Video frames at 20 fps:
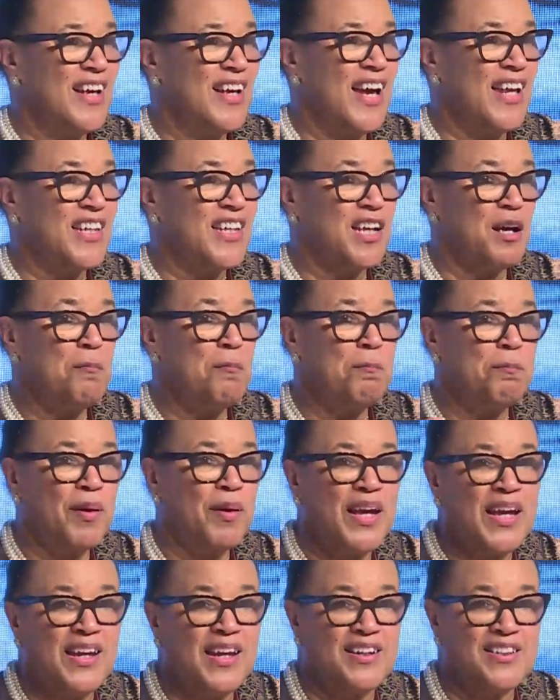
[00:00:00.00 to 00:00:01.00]
and
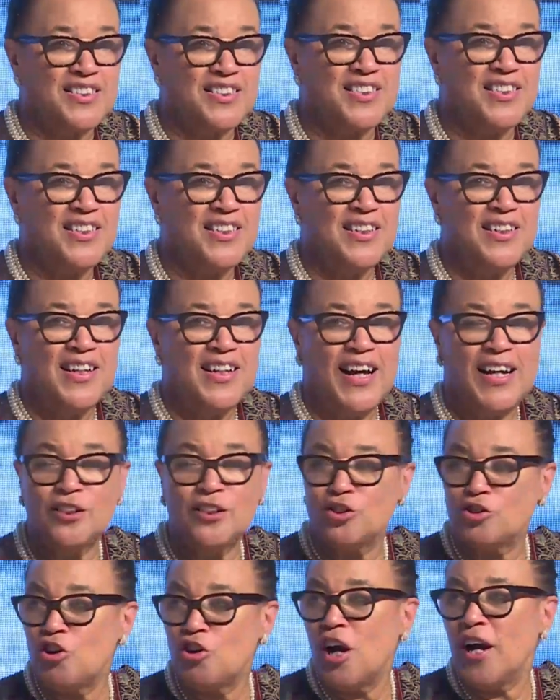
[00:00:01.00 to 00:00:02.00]
compete
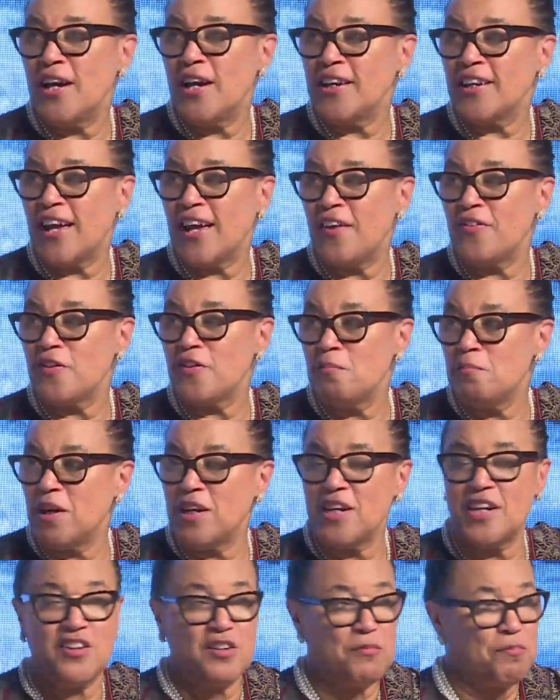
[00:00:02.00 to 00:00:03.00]
and try and get the
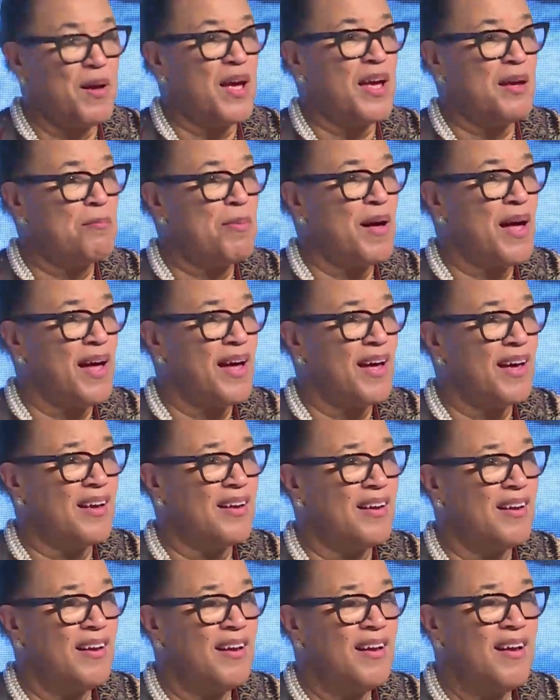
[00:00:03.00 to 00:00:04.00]
money to pay back.